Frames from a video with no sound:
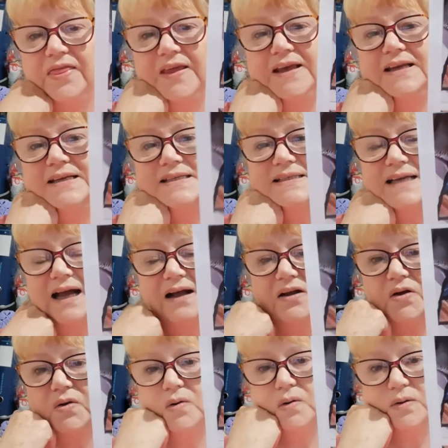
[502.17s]
These
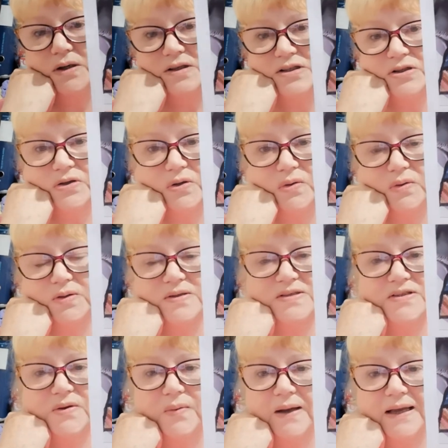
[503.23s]
are corner-to-corner
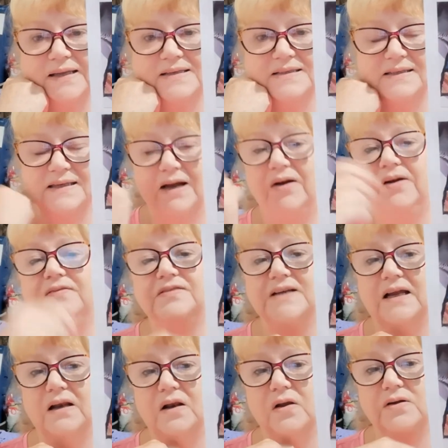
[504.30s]
squares. Now, I've
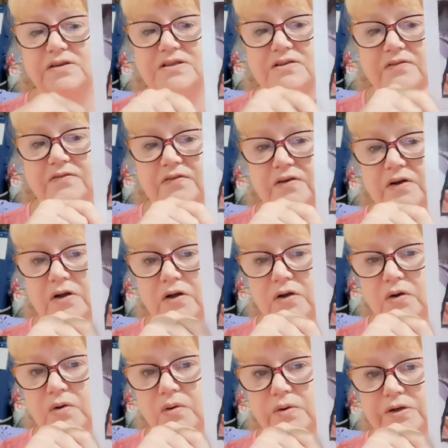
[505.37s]
done lots of
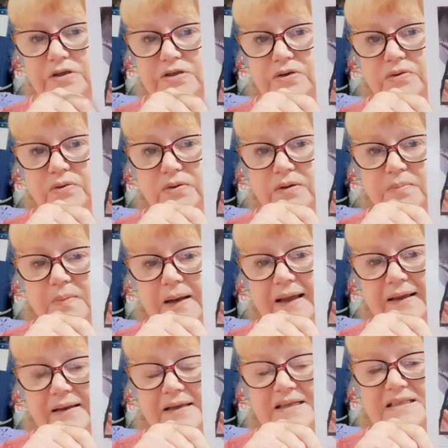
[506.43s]
corner-to-corner
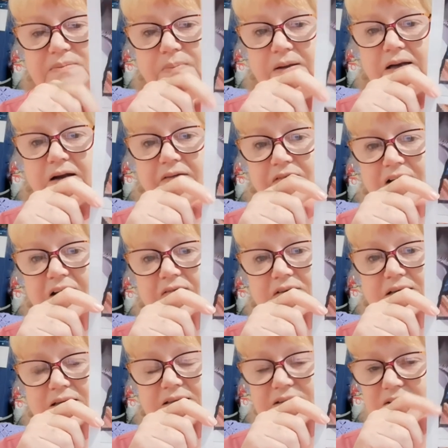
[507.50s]
blankets, but I've never
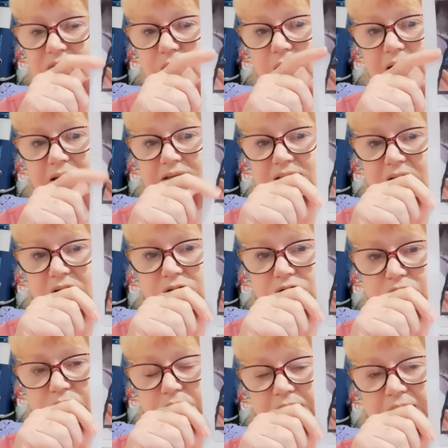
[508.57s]
done squares and
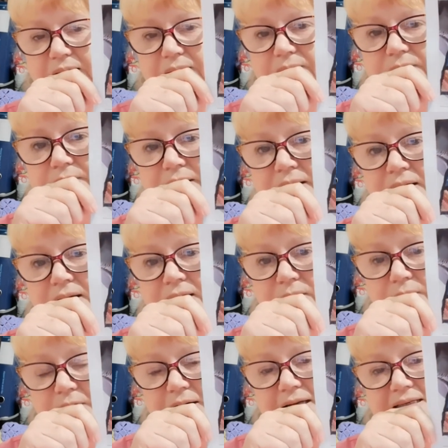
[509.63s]
joined them.
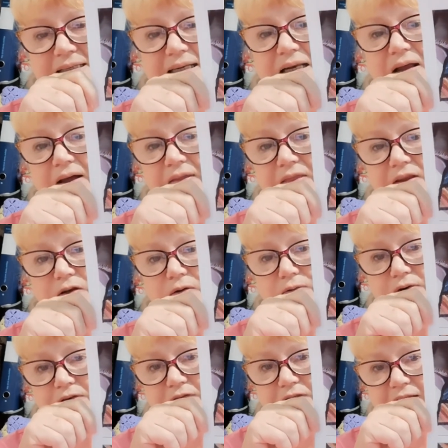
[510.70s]
But I did like the
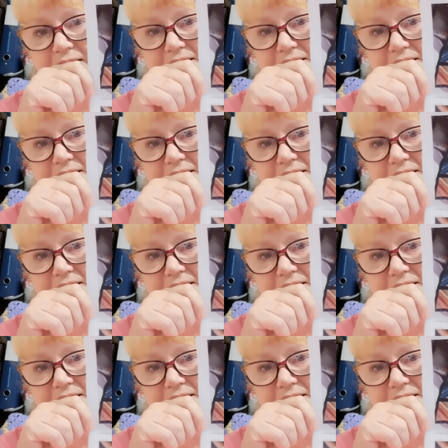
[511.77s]
look of